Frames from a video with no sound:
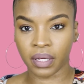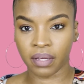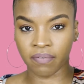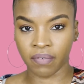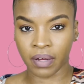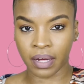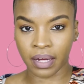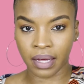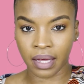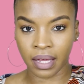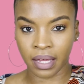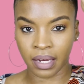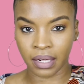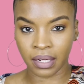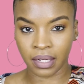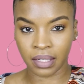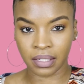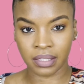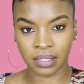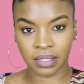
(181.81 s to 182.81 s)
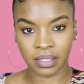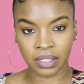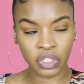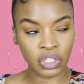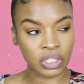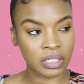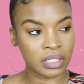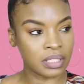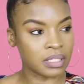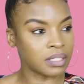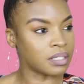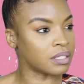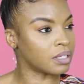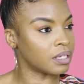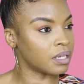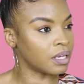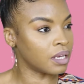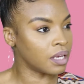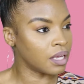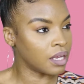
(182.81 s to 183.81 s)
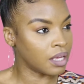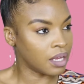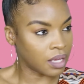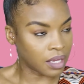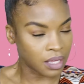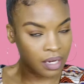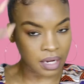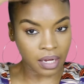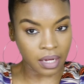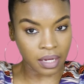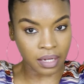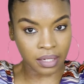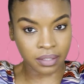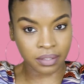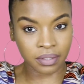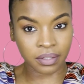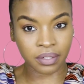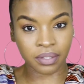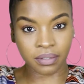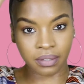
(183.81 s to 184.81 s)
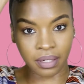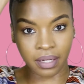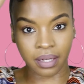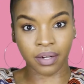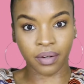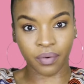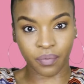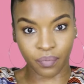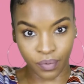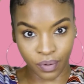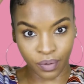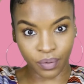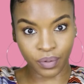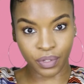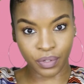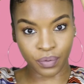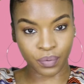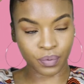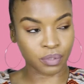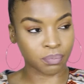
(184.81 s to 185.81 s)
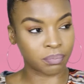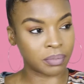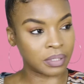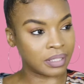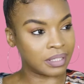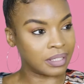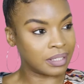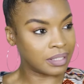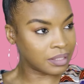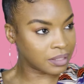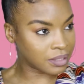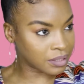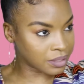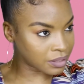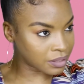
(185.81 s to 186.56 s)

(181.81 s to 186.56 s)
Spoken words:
if I added extensions and I, you know, had a real huge bun.